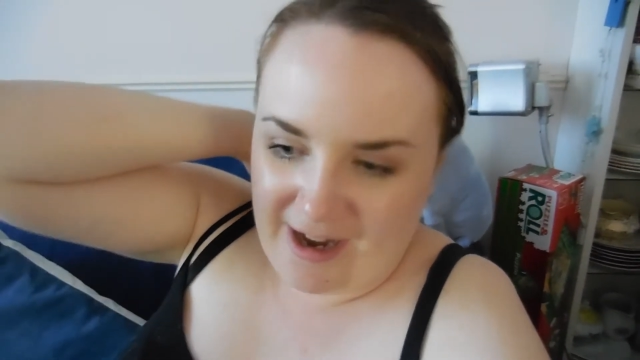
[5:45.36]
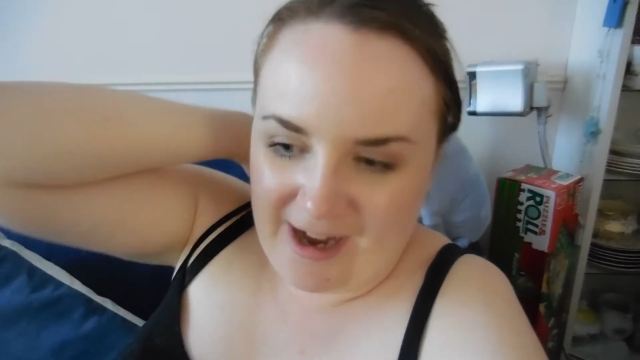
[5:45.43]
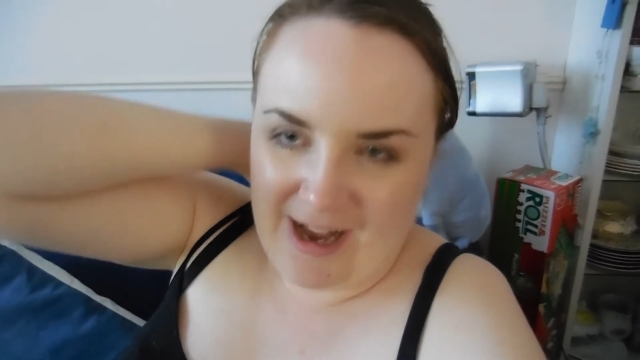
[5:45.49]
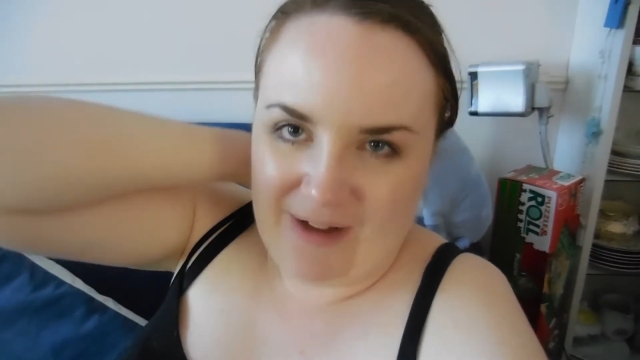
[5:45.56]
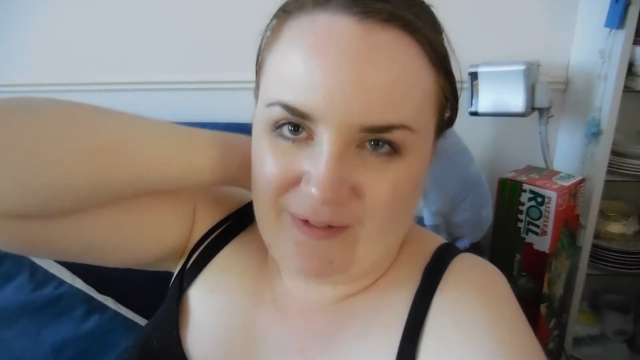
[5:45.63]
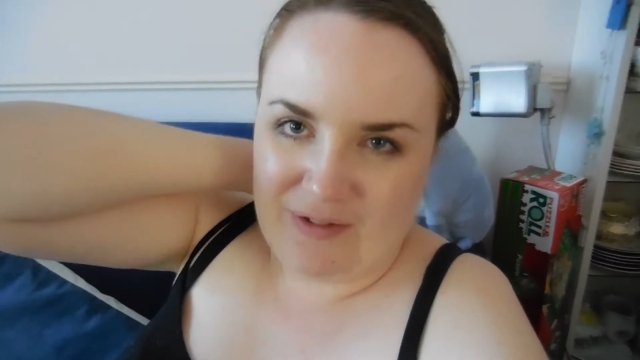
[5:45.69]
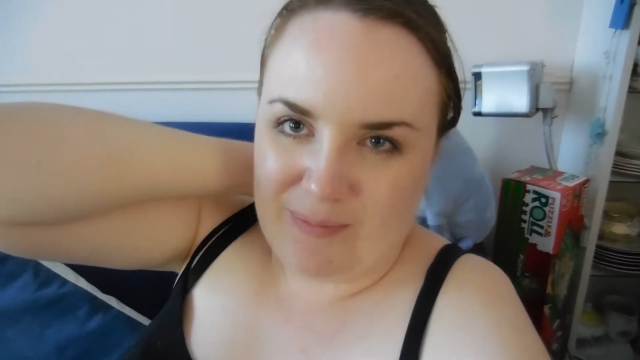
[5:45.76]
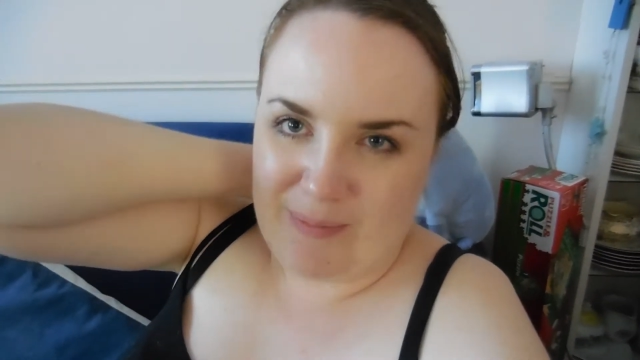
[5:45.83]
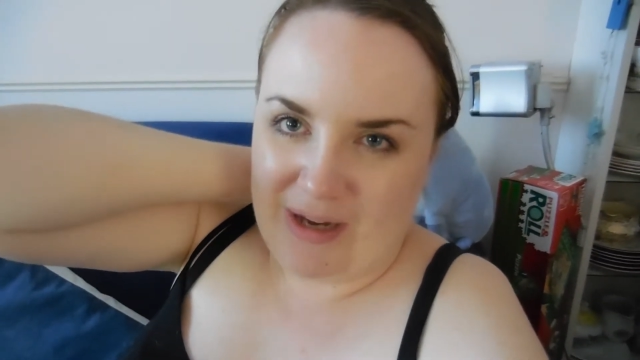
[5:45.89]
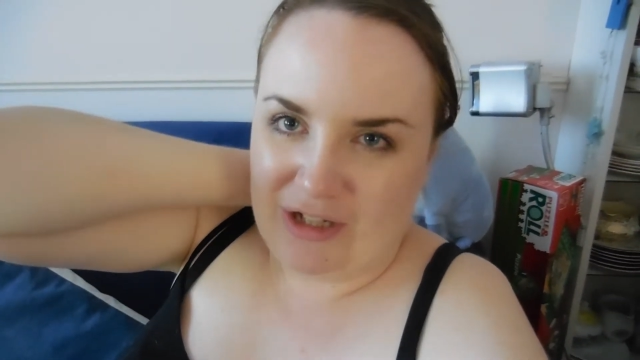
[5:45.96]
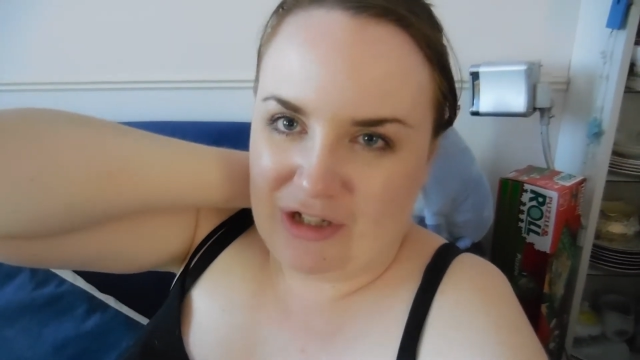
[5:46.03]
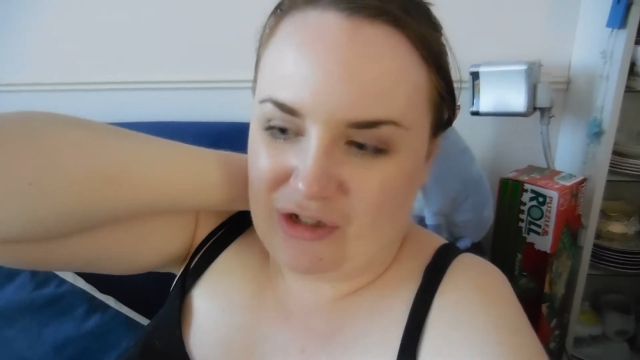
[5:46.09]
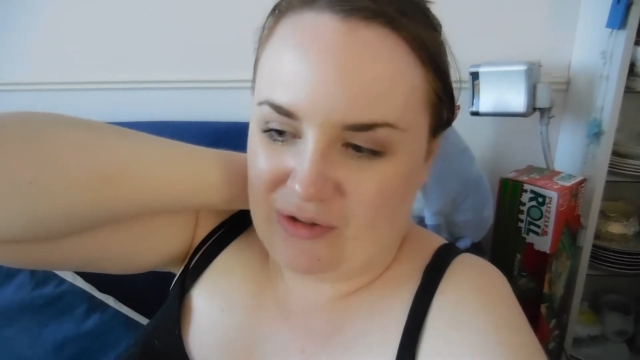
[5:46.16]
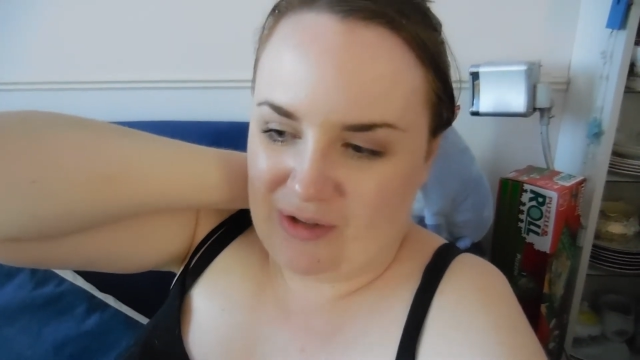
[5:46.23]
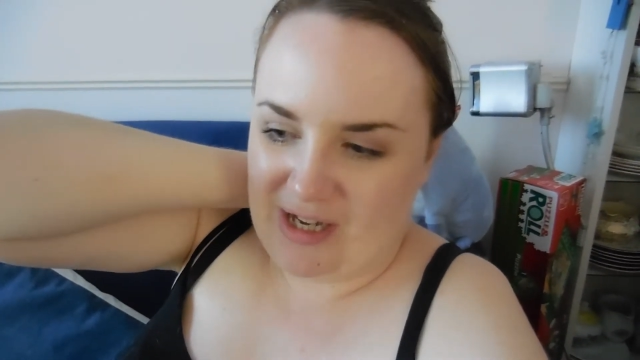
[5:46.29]
I have to make
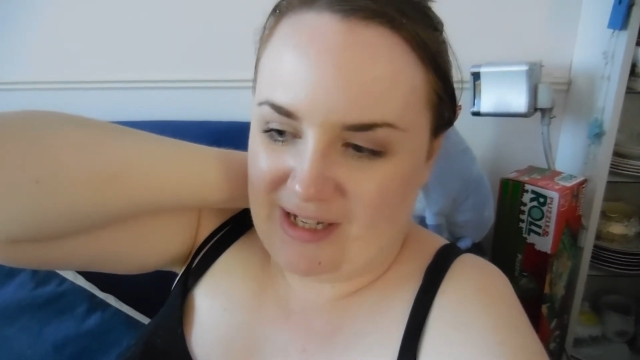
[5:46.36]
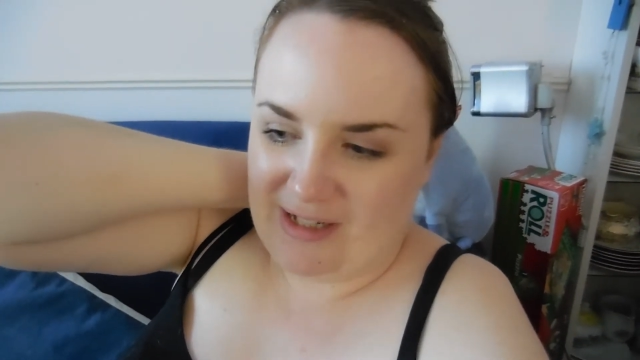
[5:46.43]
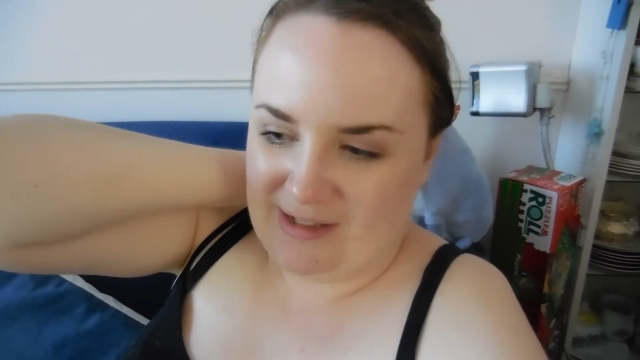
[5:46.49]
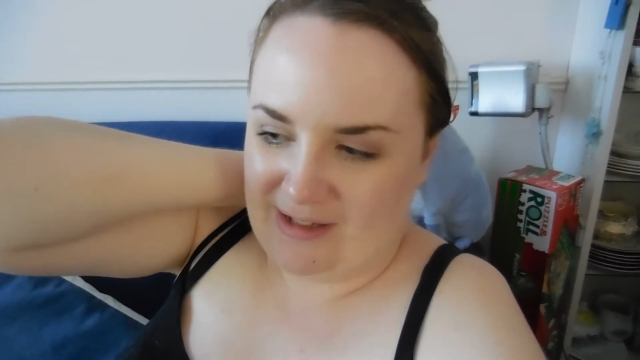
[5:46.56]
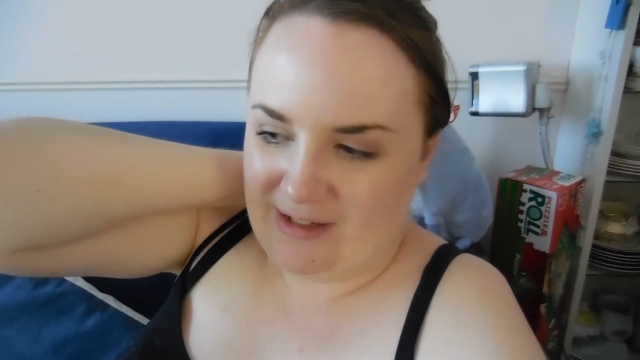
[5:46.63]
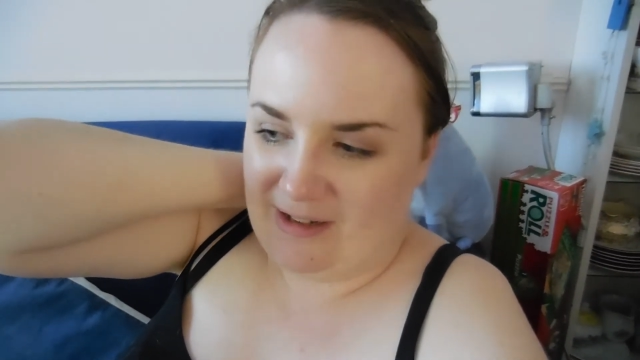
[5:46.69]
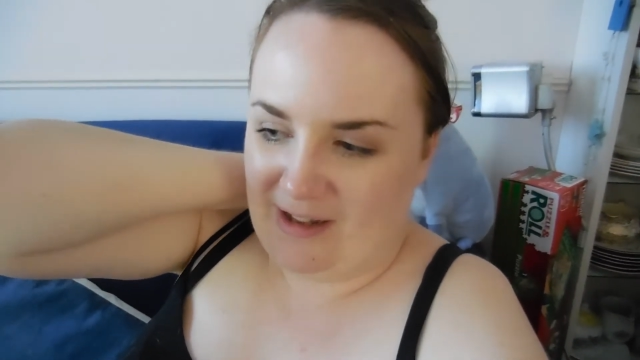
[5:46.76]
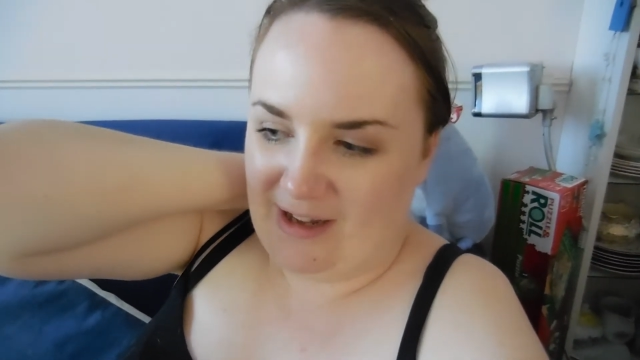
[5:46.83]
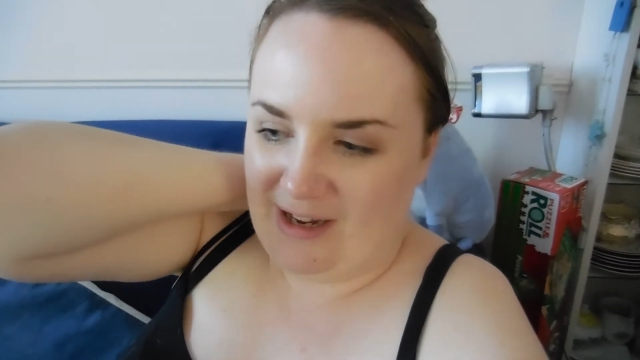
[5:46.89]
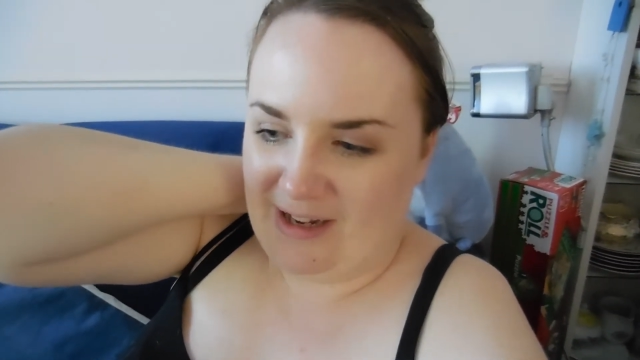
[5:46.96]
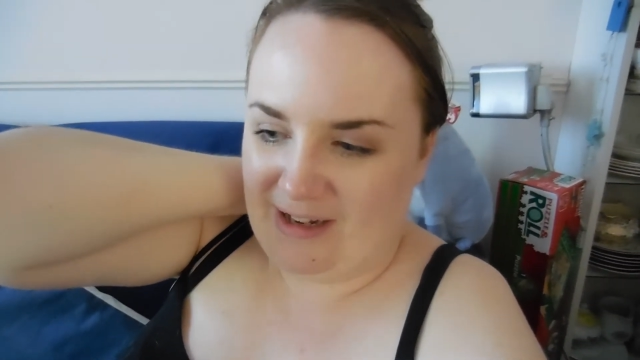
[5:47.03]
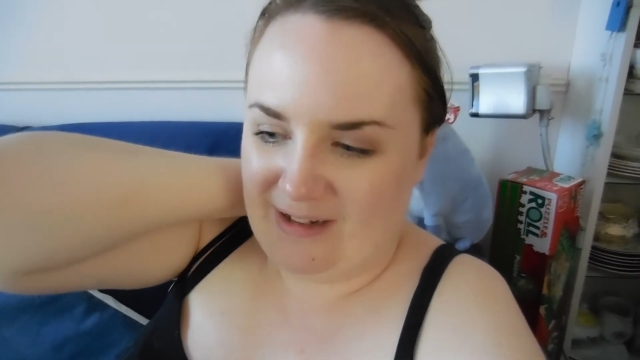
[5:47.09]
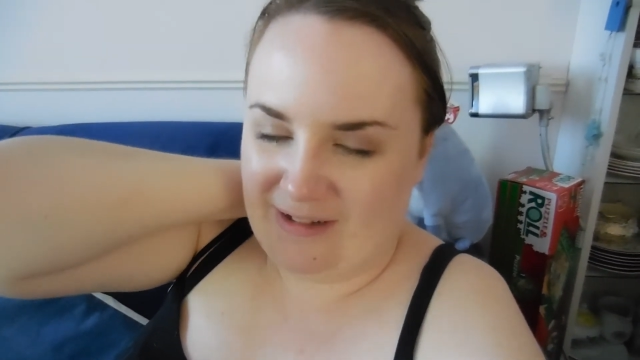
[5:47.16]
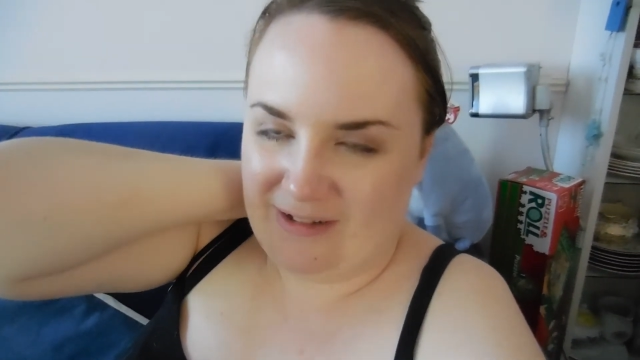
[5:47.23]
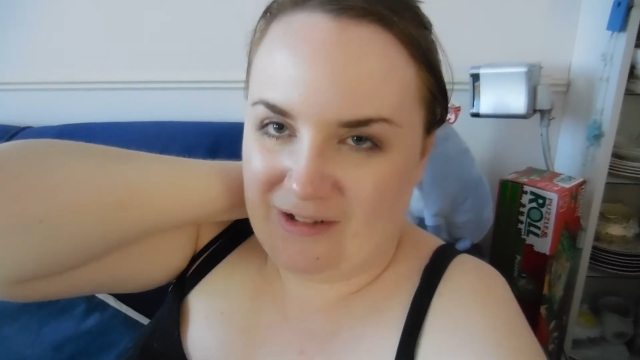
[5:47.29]
sure he doesn't
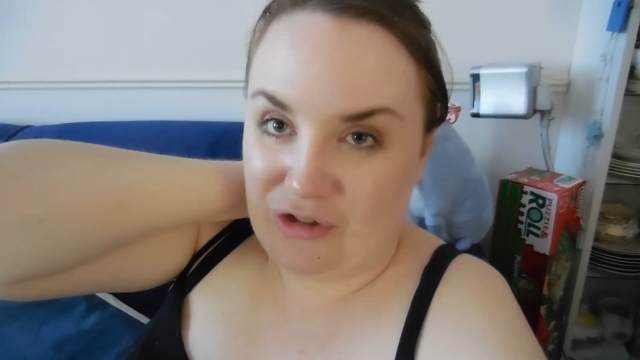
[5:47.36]
like